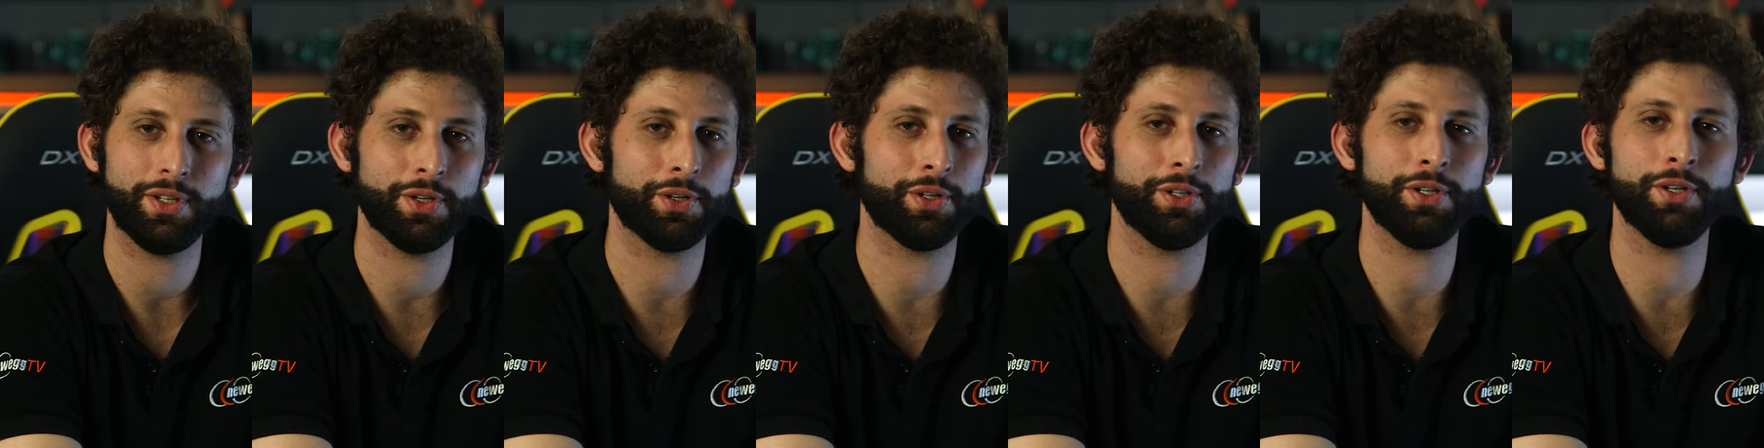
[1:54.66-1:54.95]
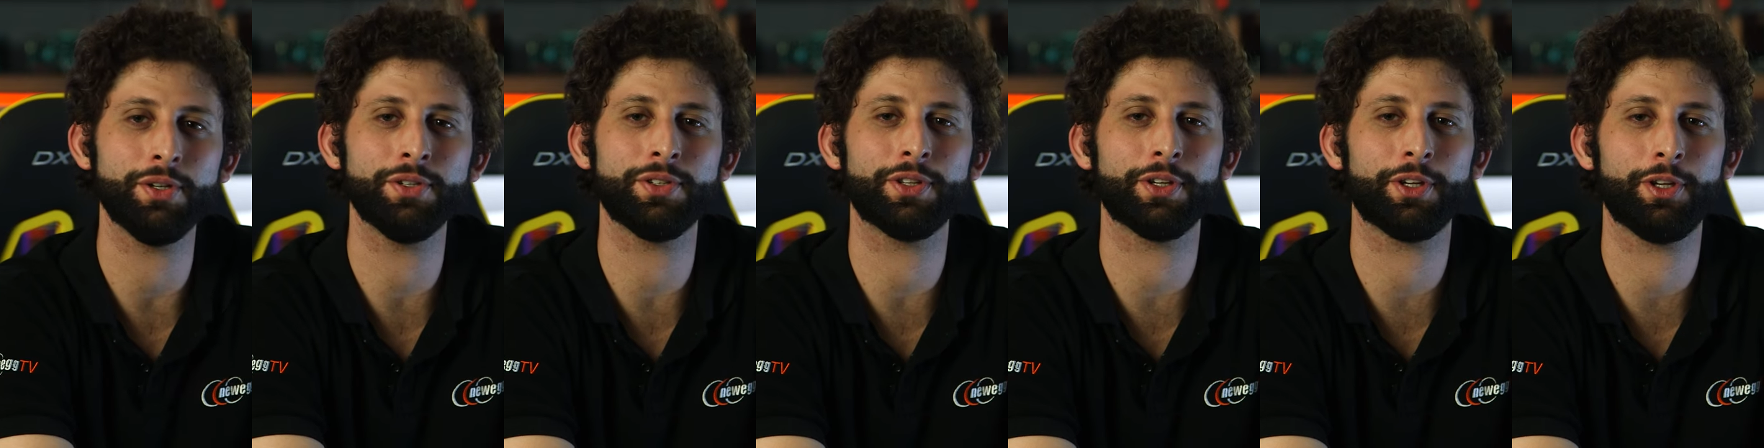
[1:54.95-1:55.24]
You can
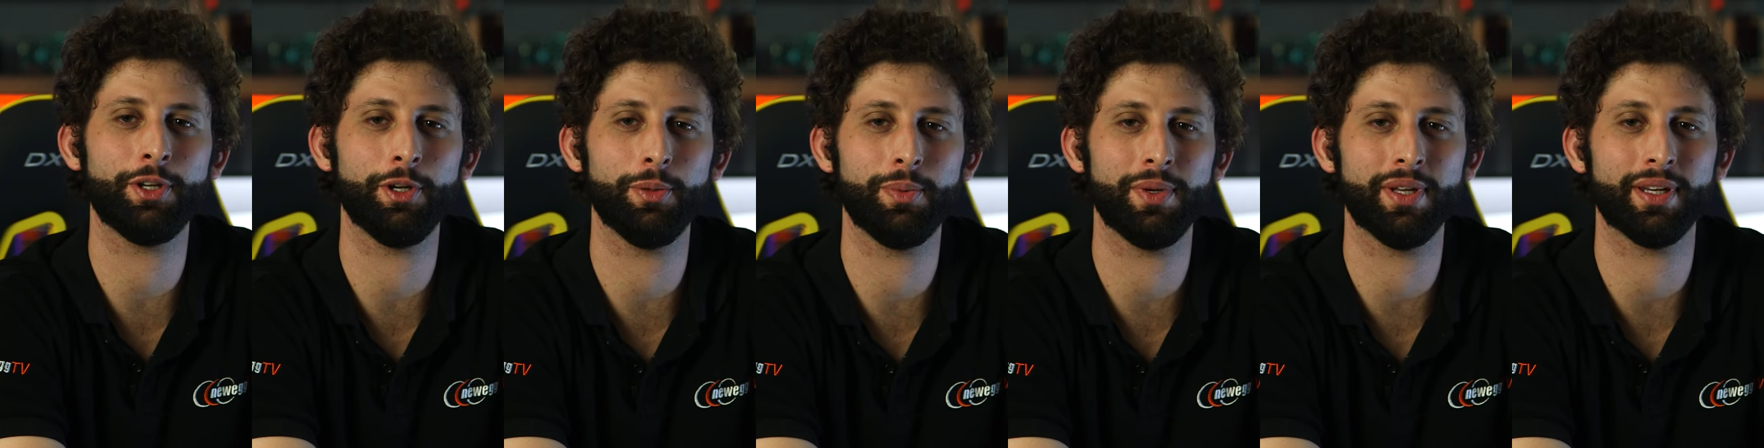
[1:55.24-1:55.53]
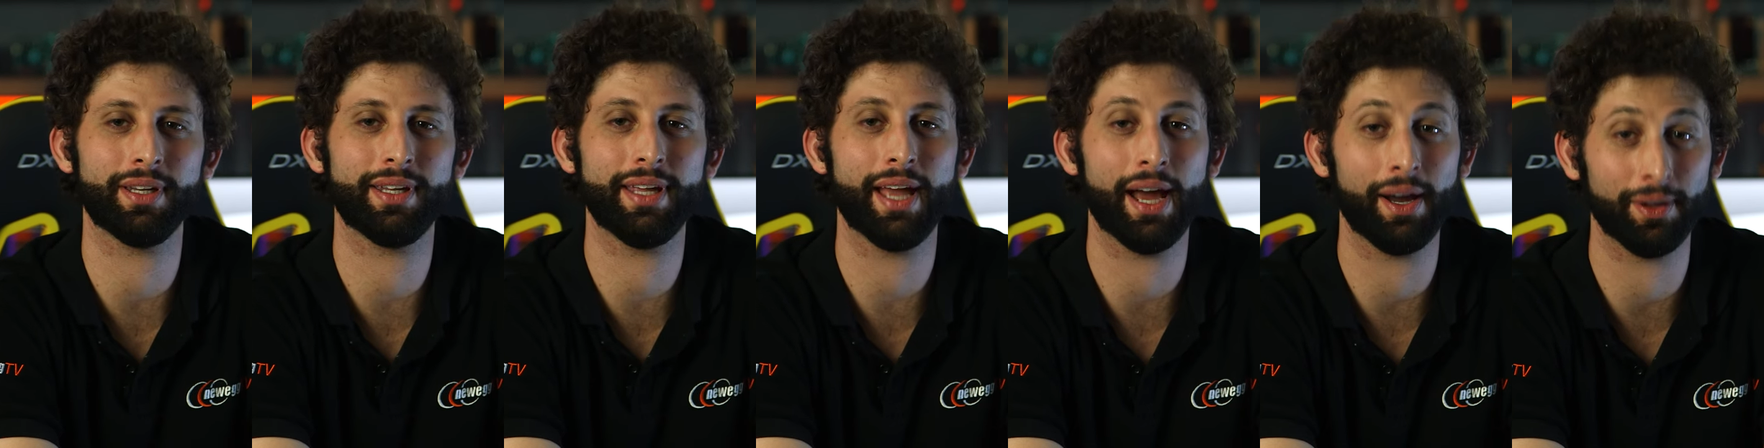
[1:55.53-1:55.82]
use the Cubi
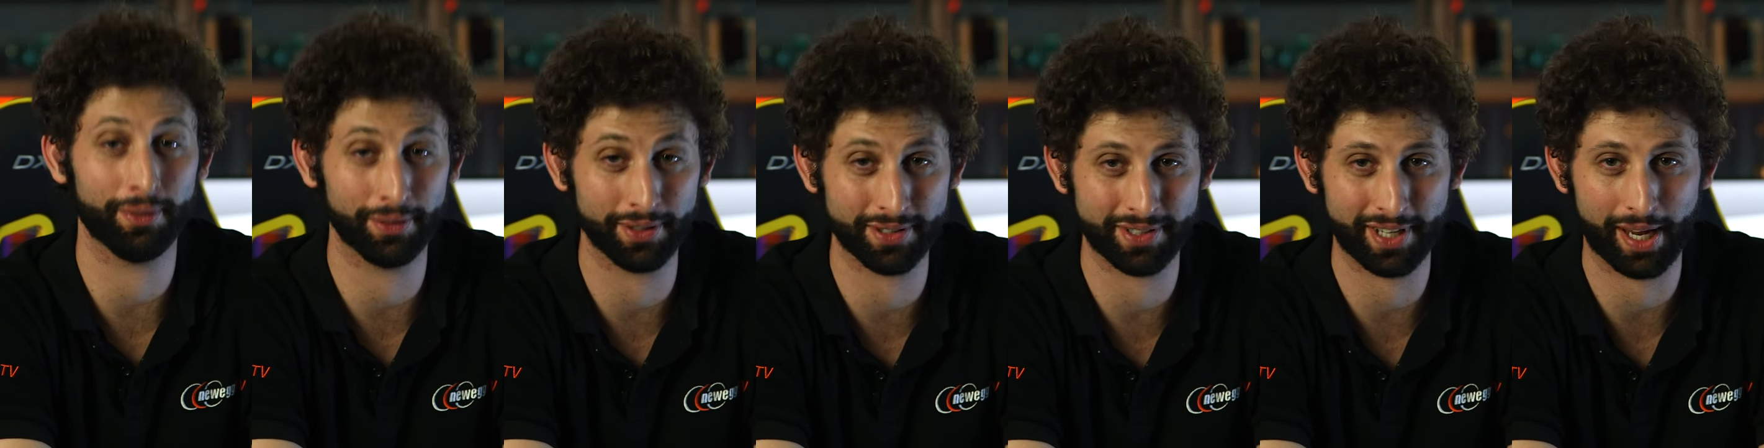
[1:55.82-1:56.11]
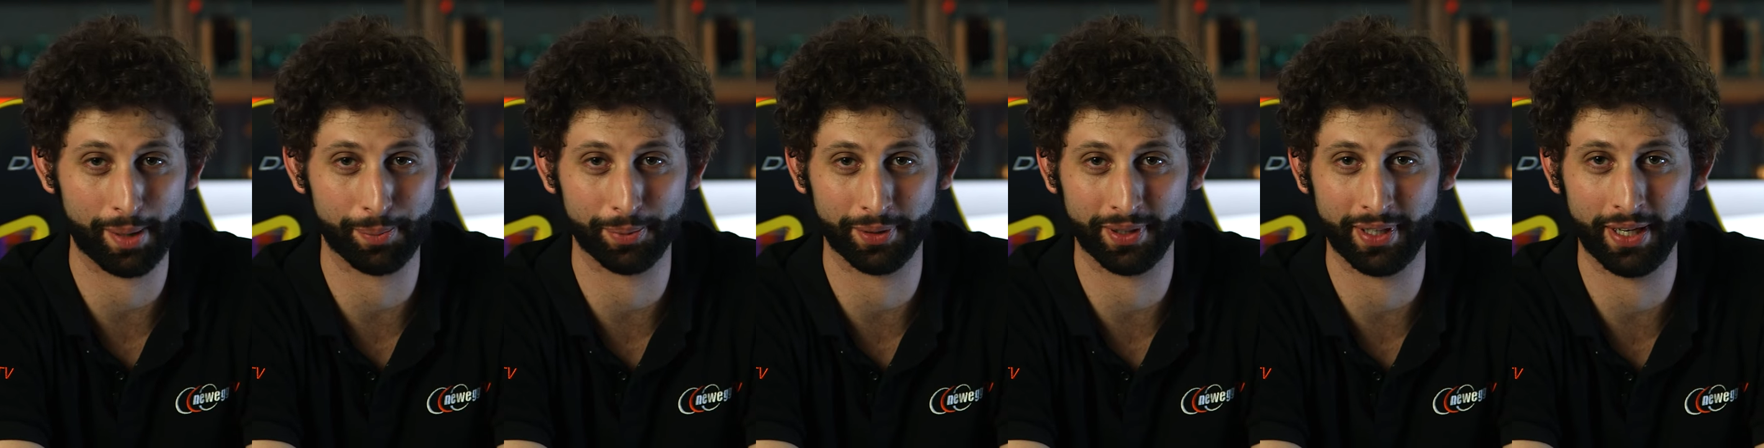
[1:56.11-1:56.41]
in countless
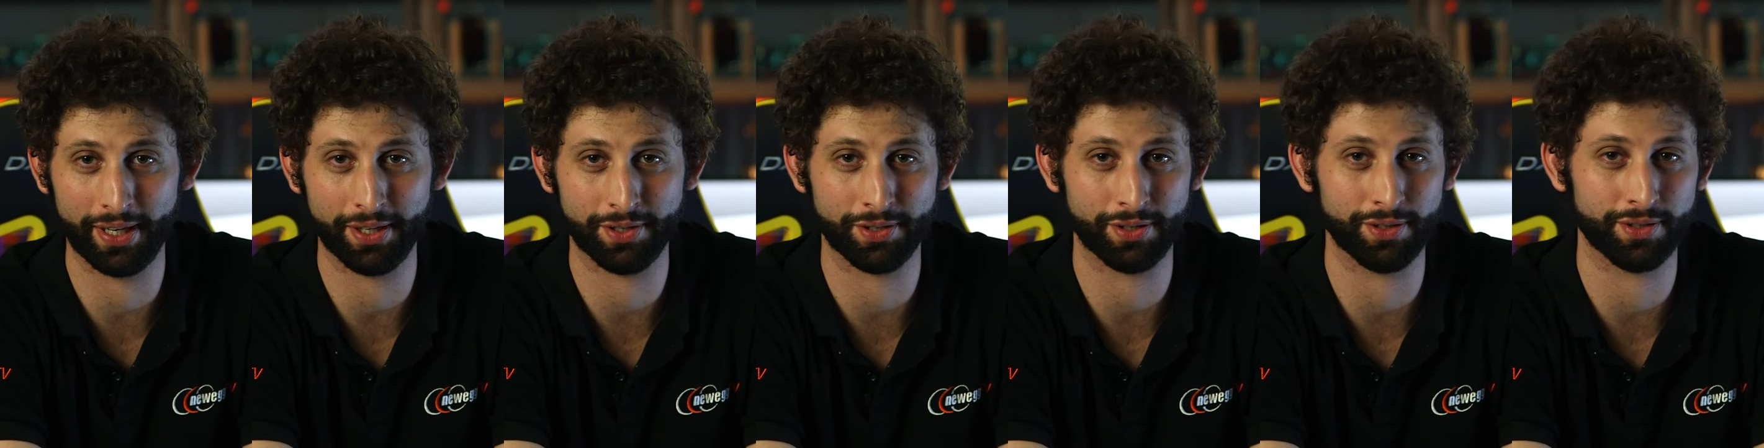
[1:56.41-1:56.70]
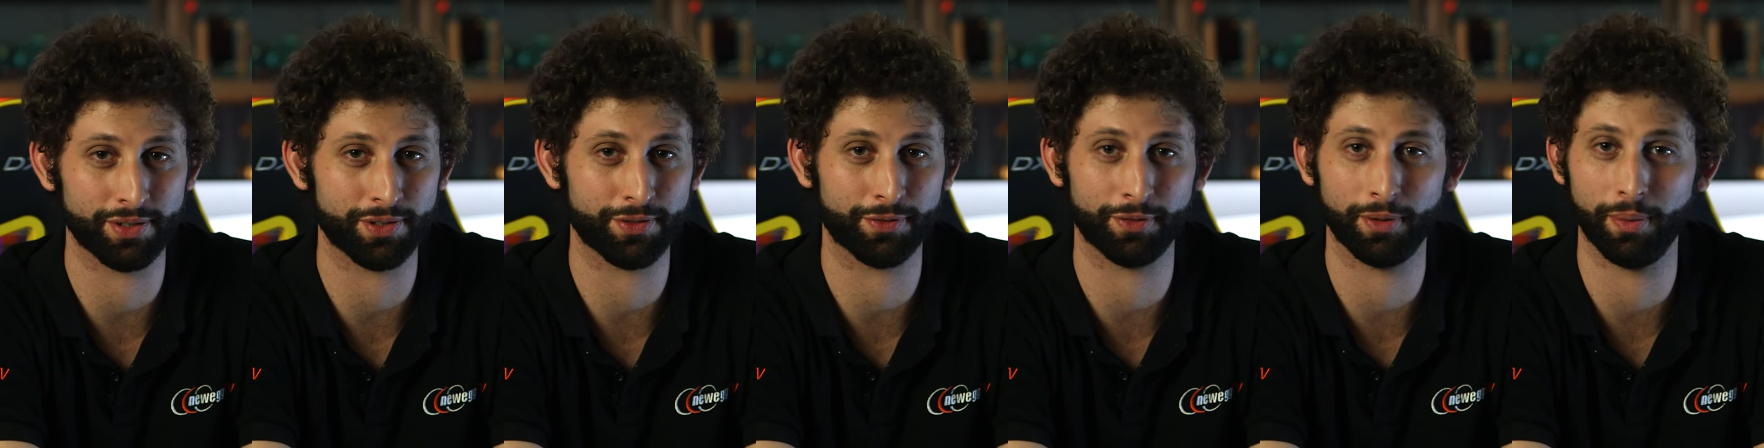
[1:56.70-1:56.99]

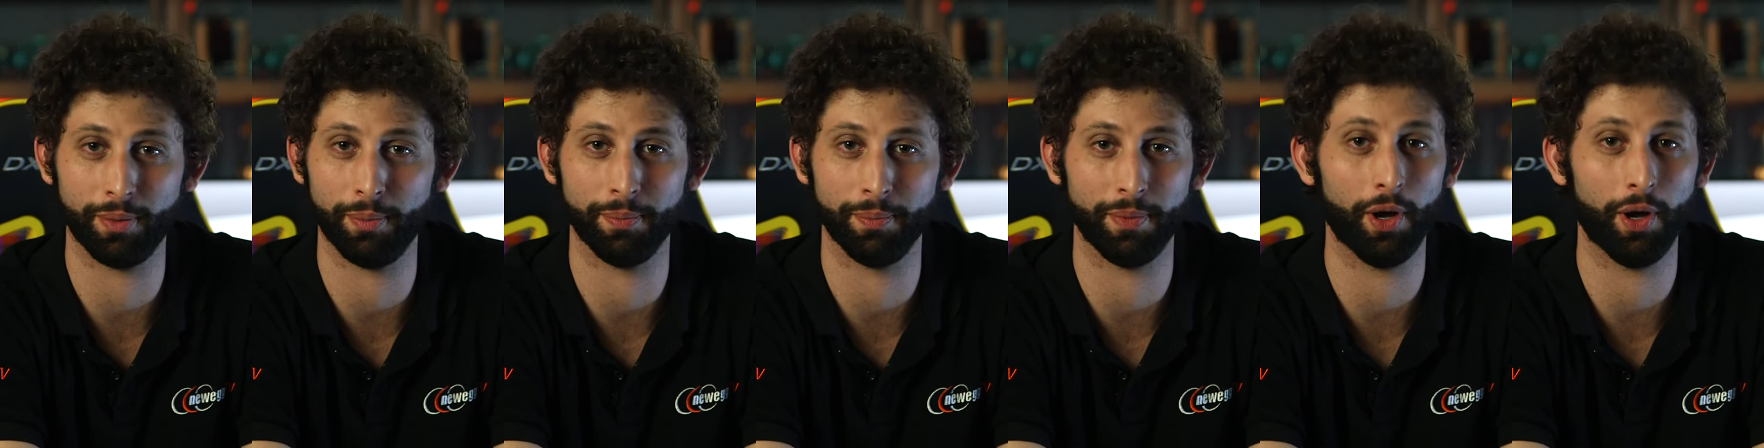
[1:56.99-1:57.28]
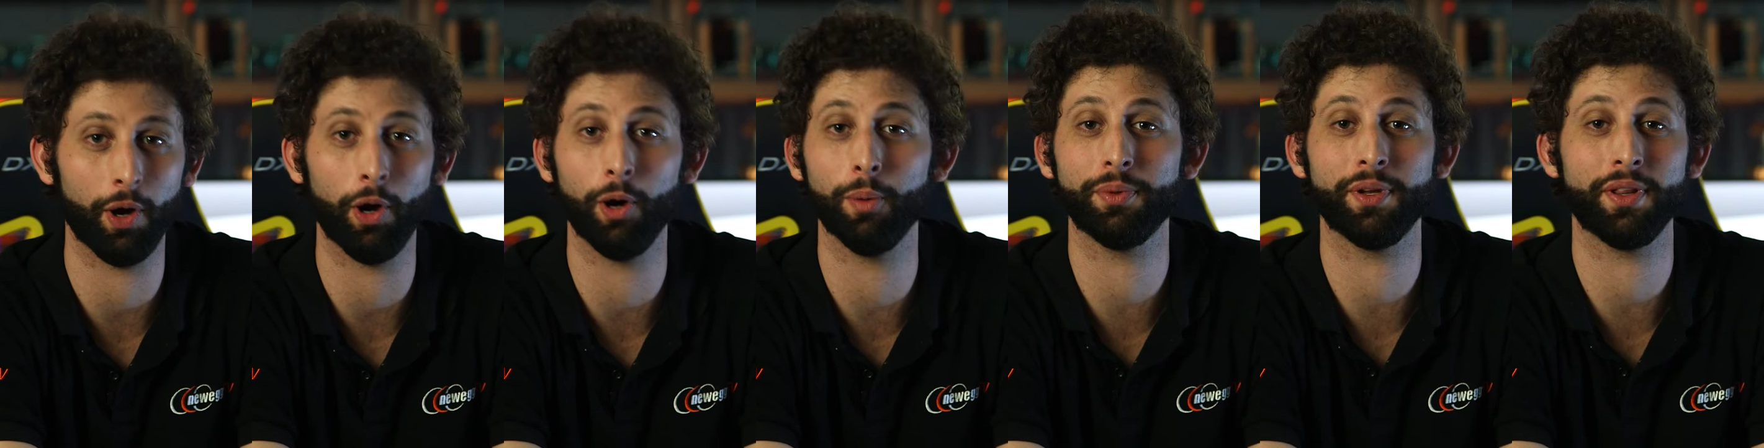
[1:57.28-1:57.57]
applications, from the
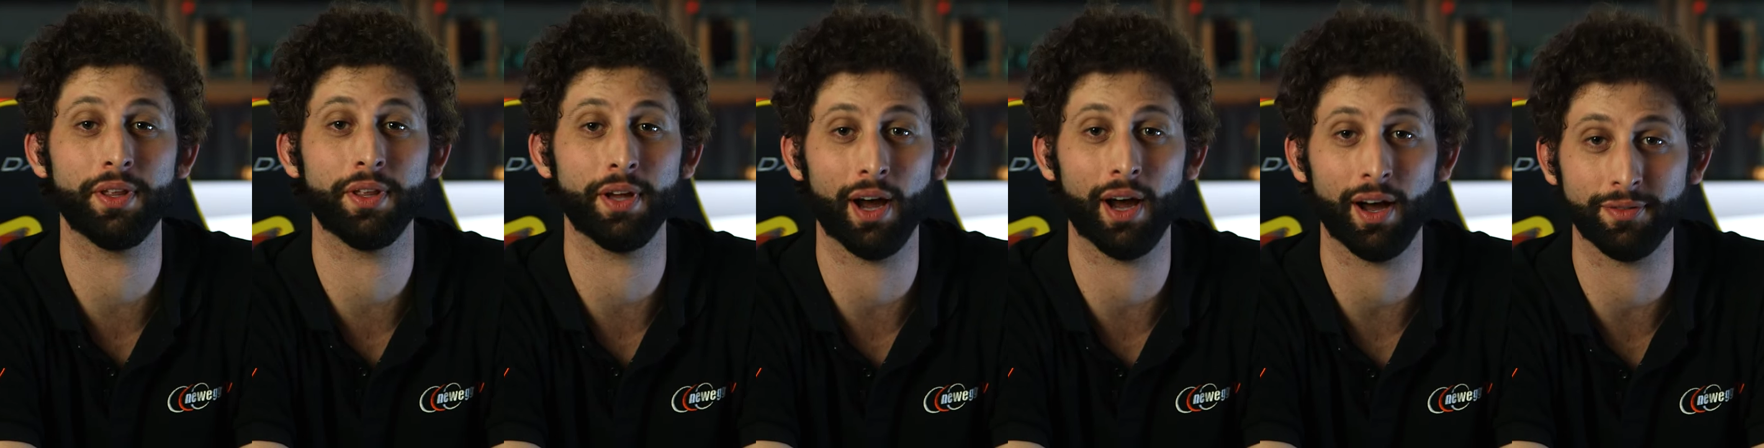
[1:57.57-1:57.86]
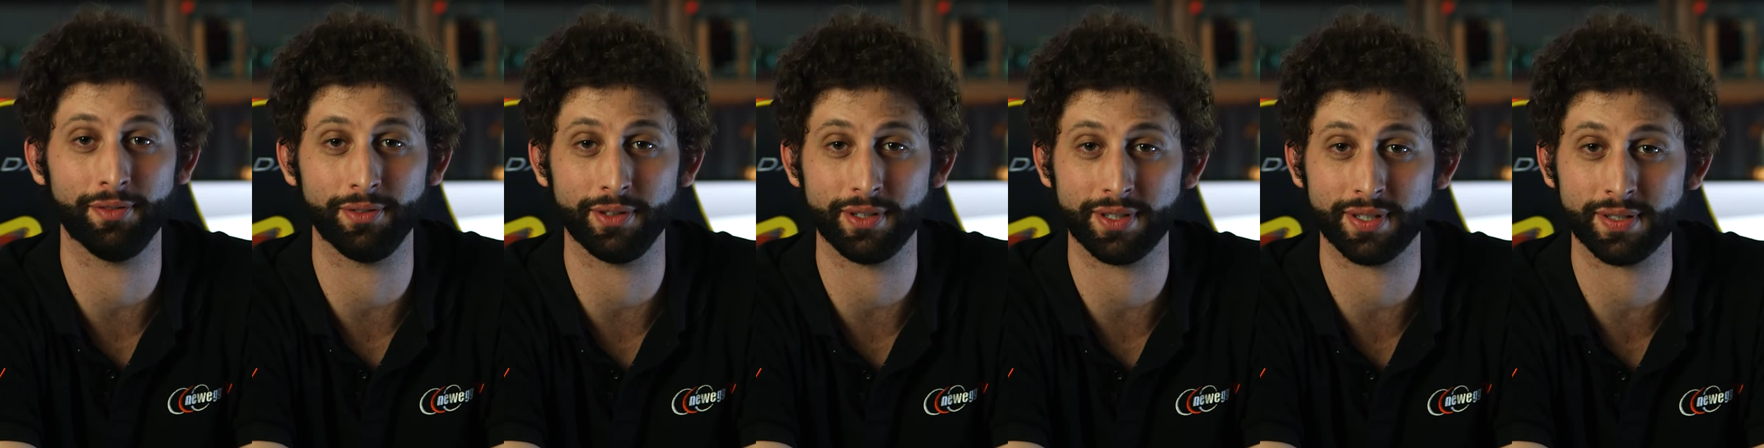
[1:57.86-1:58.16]
home to the
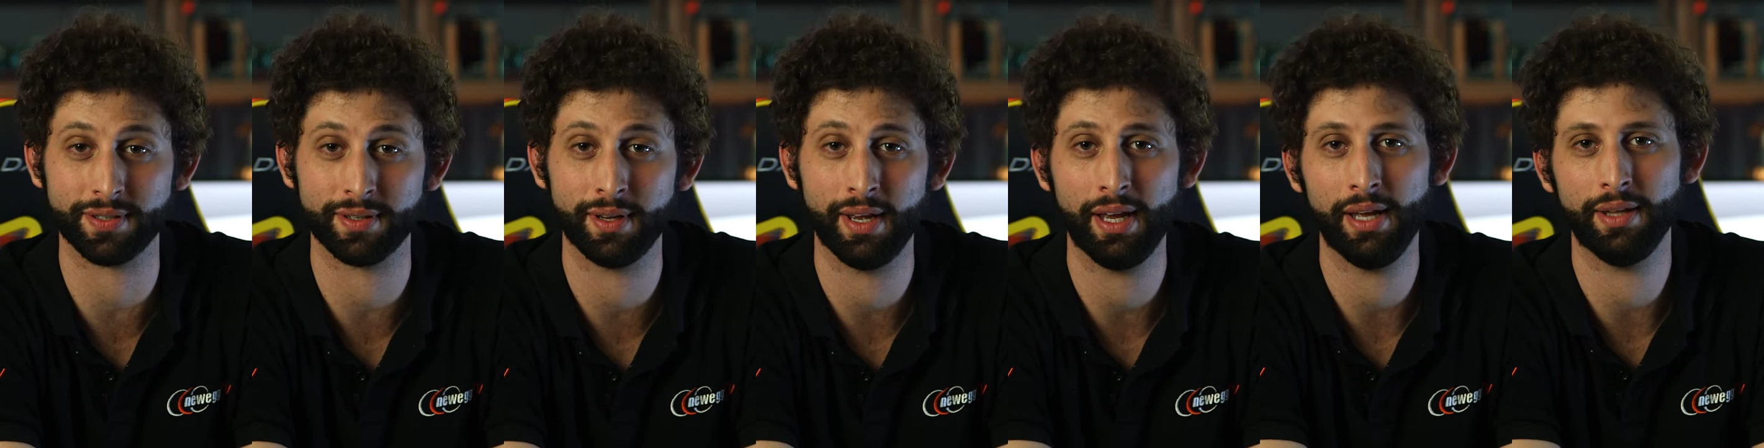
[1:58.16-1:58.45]
office.